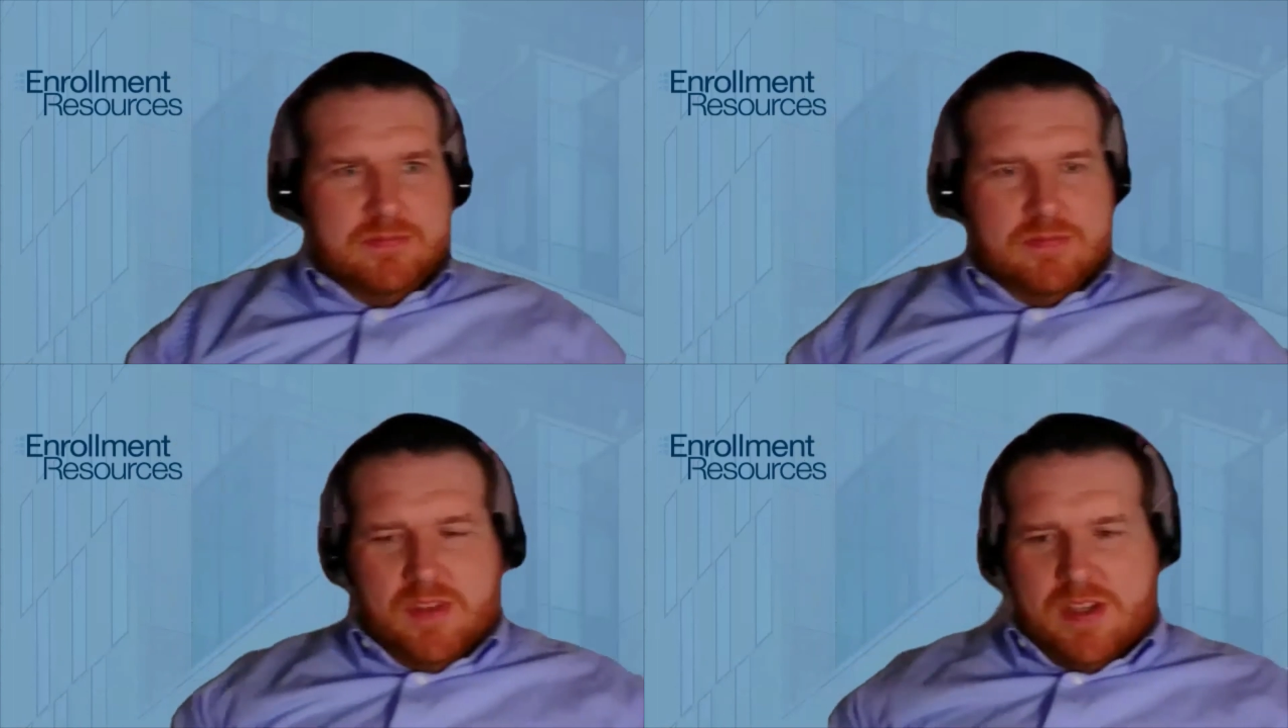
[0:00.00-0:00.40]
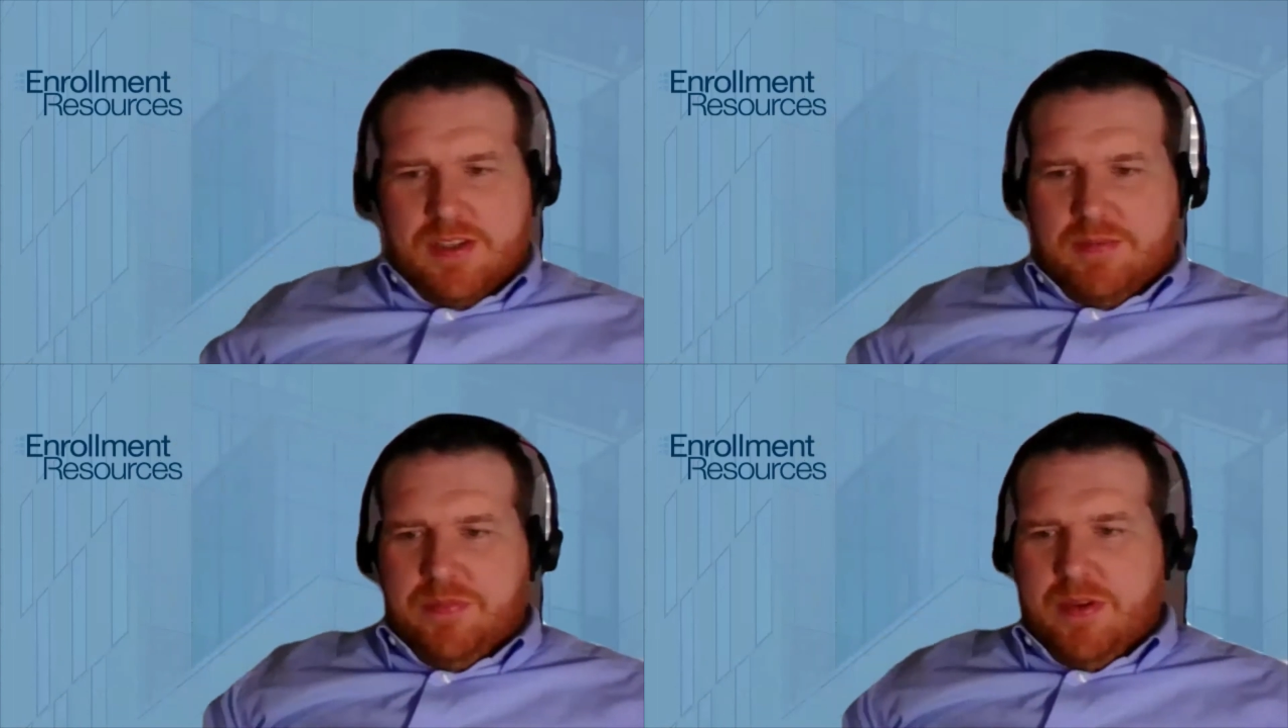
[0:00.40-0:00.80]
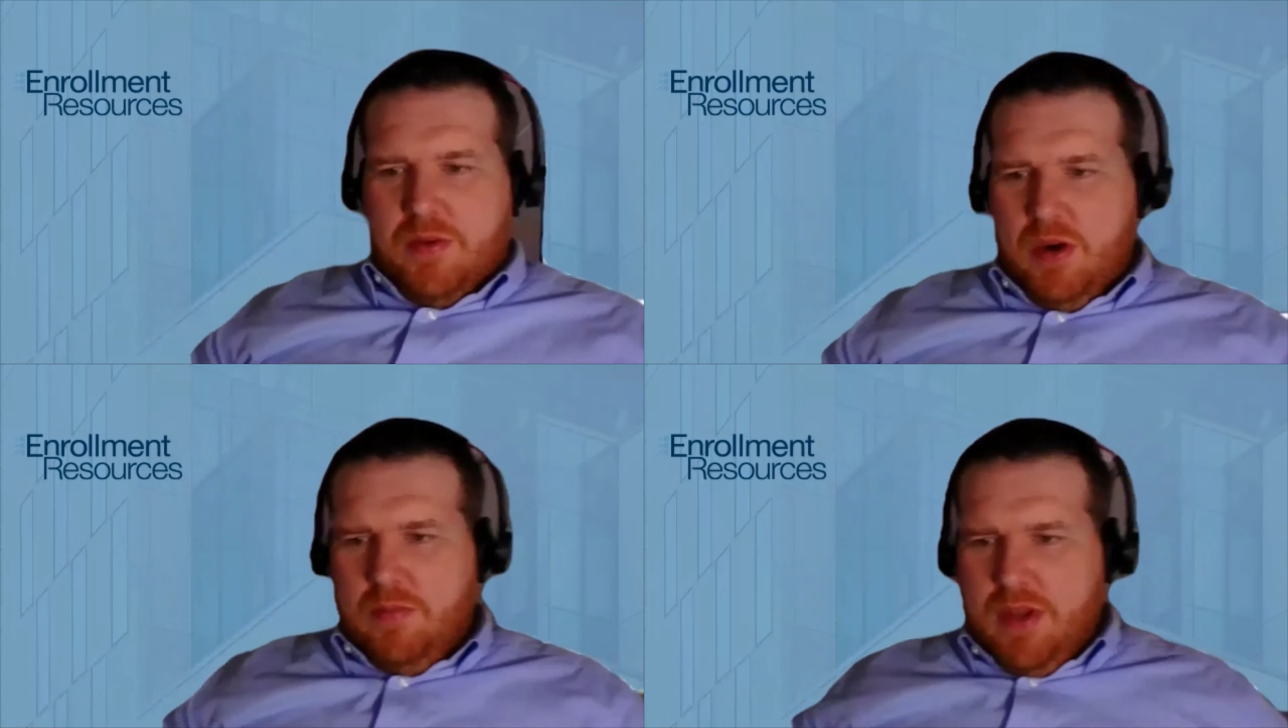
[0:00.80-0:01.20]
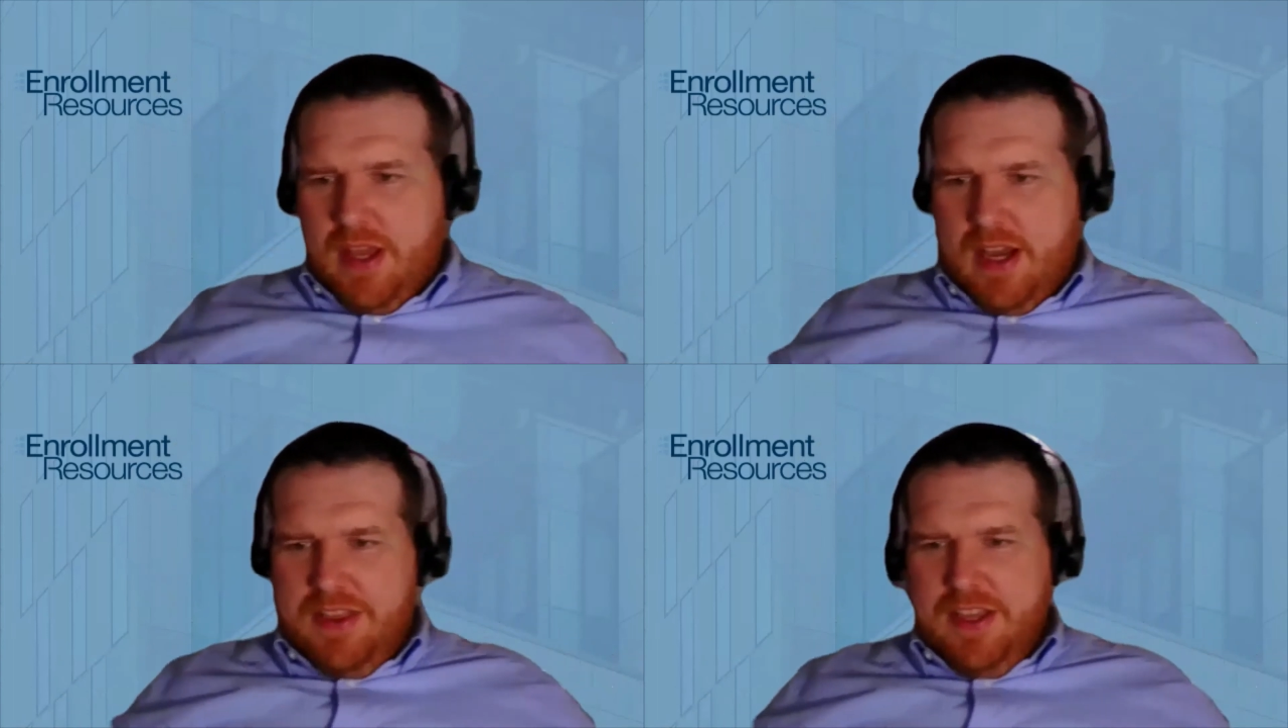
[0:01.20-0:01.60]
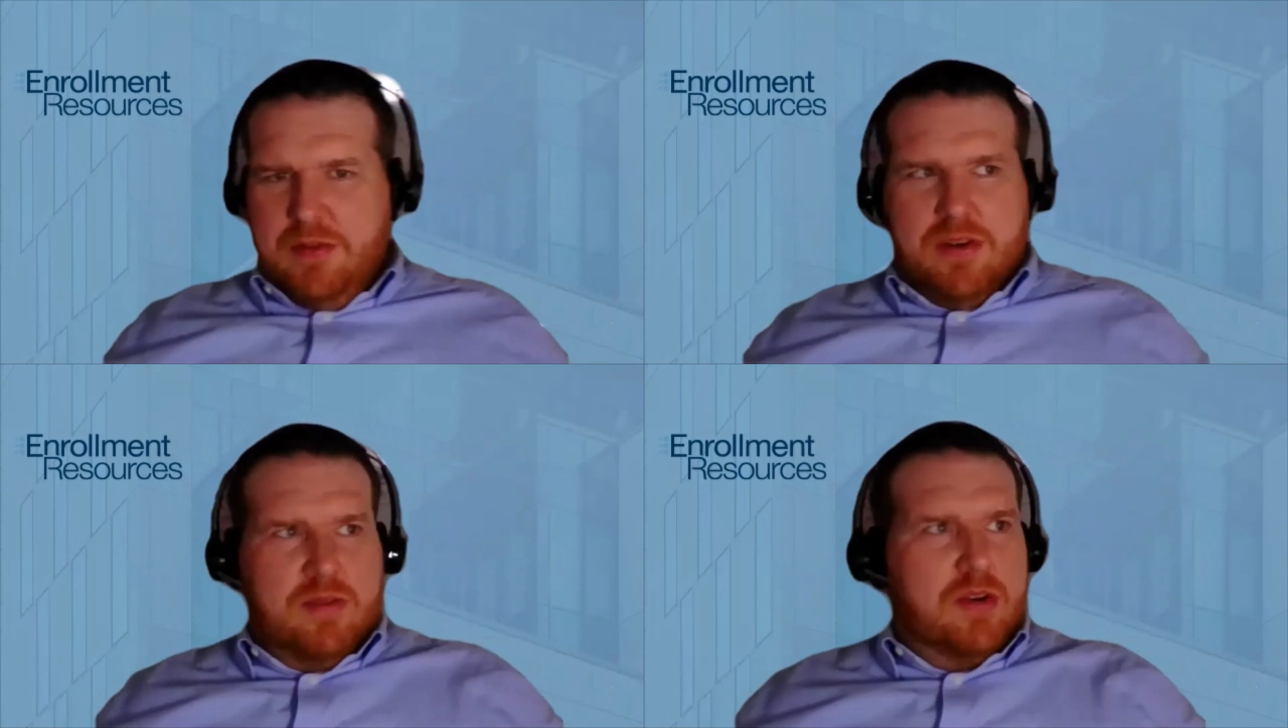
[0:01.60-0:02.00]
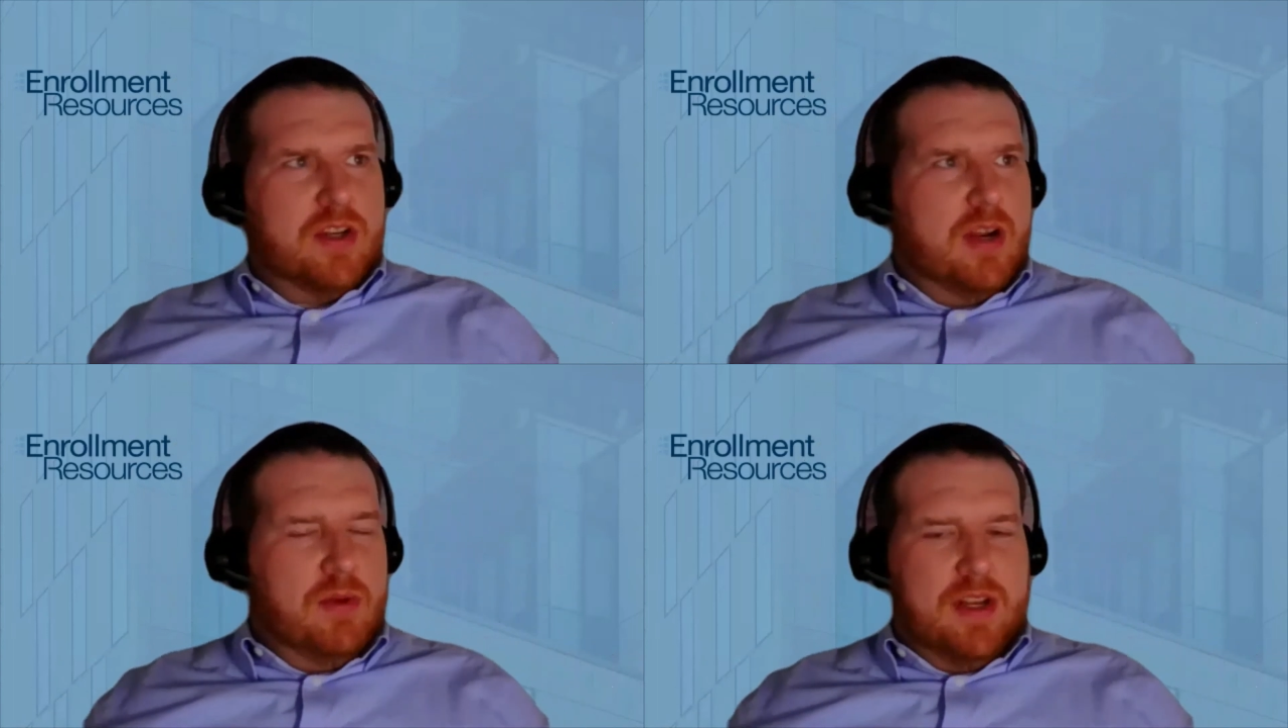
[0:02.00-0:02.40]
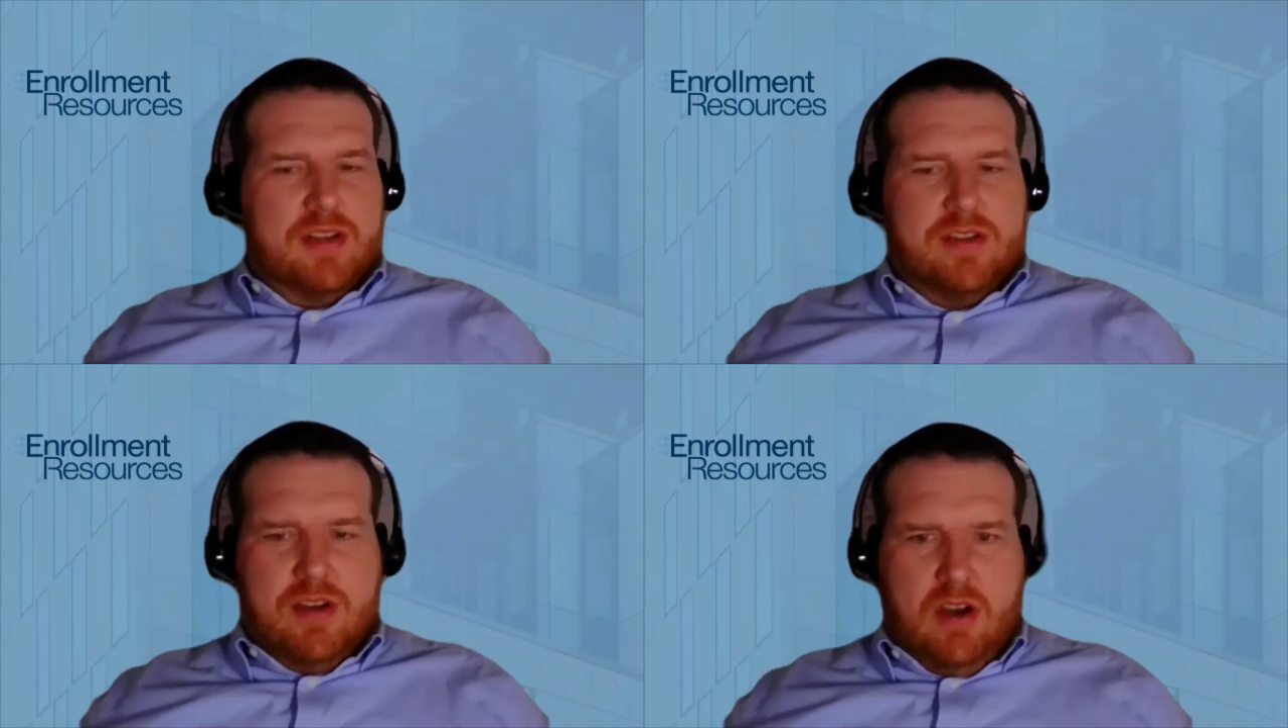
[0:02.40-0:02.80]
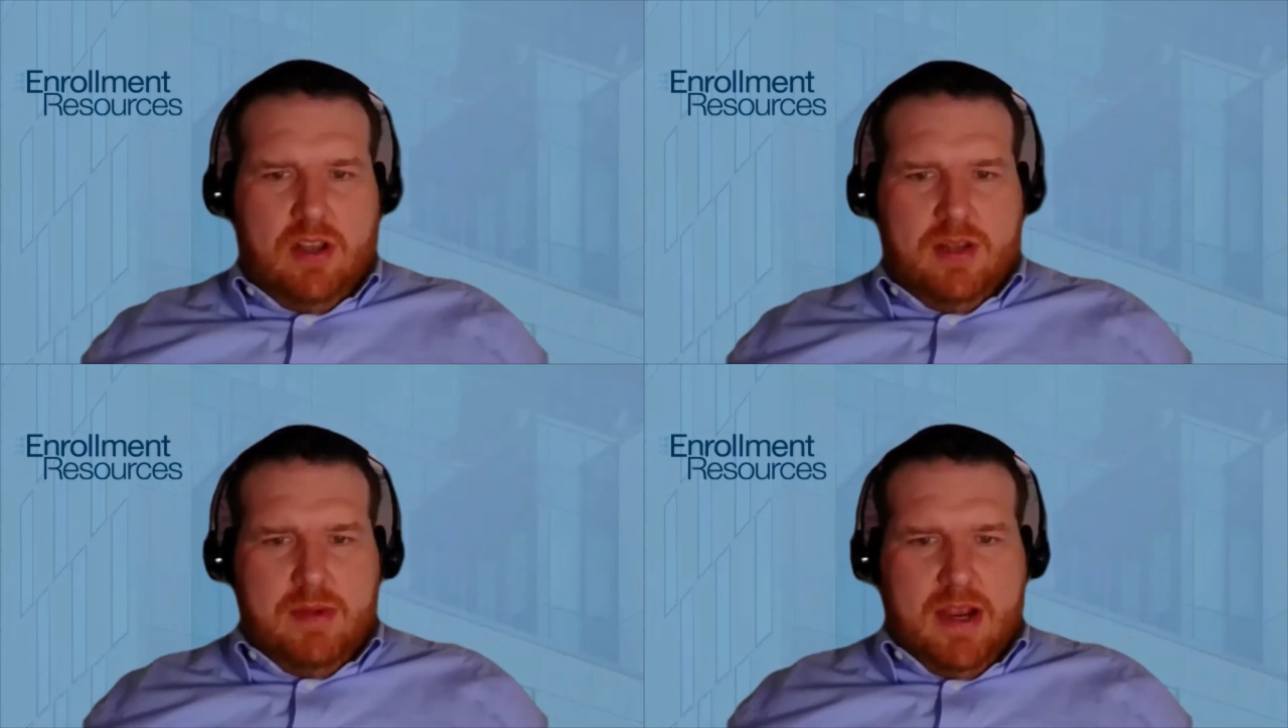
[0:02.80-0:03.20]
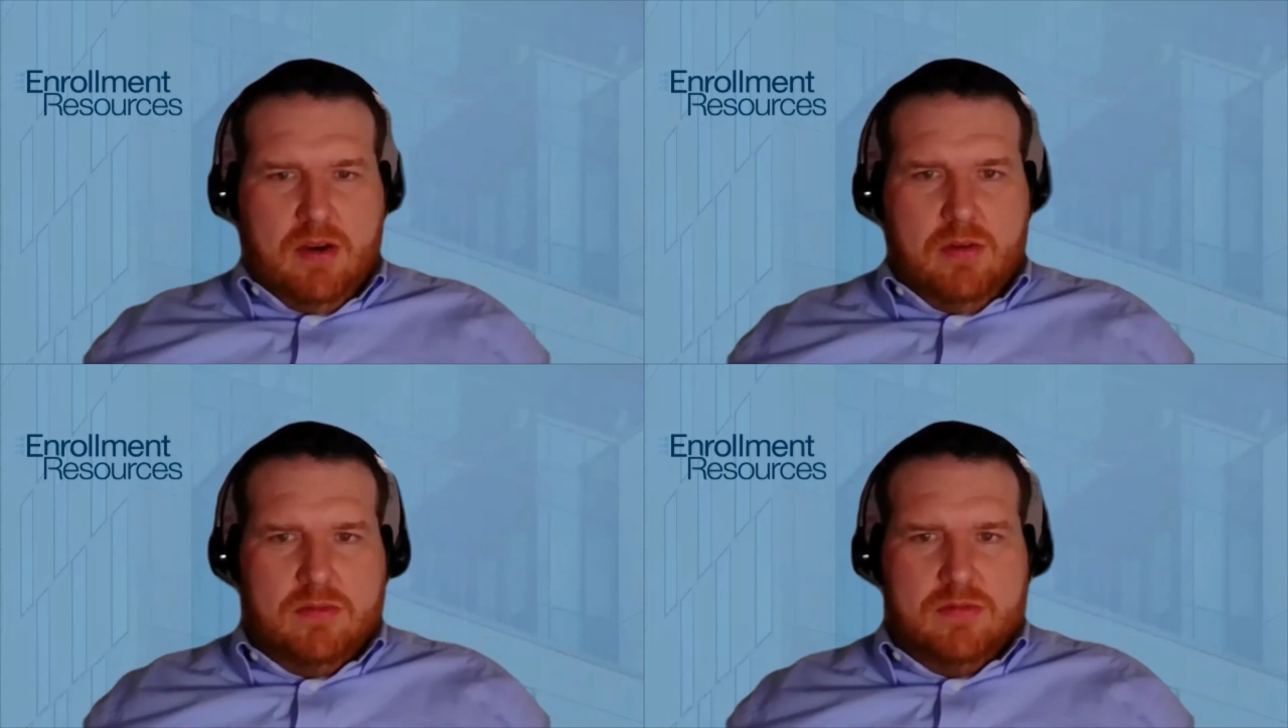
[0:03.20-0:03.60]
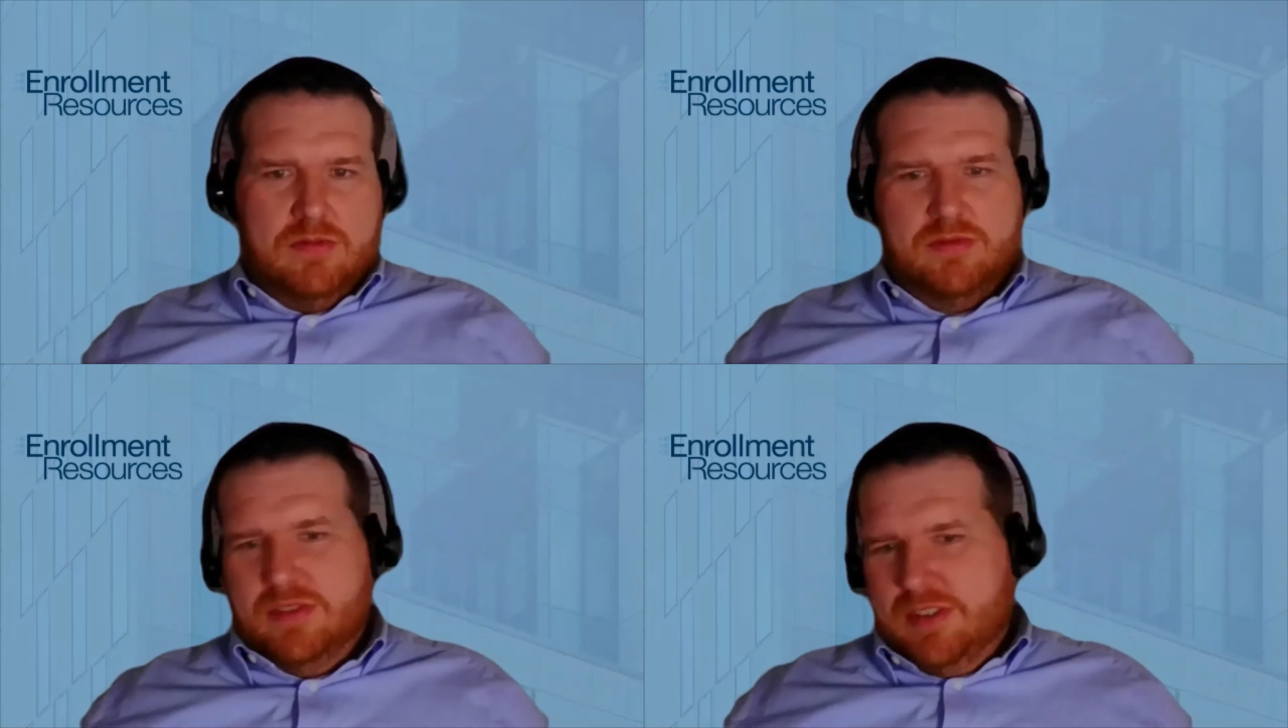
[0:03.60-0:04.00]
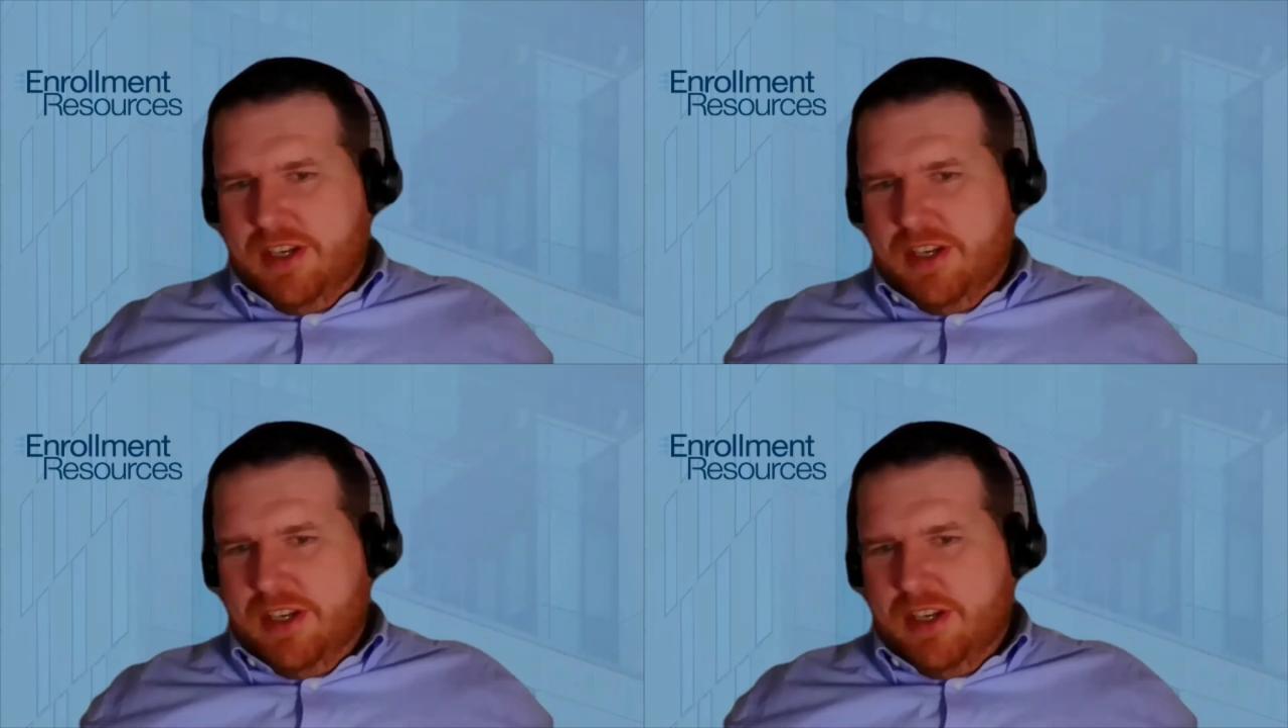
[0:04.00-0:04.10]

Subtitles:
Excellent. Well, I think we're done. We could all head back. Oh, there you go.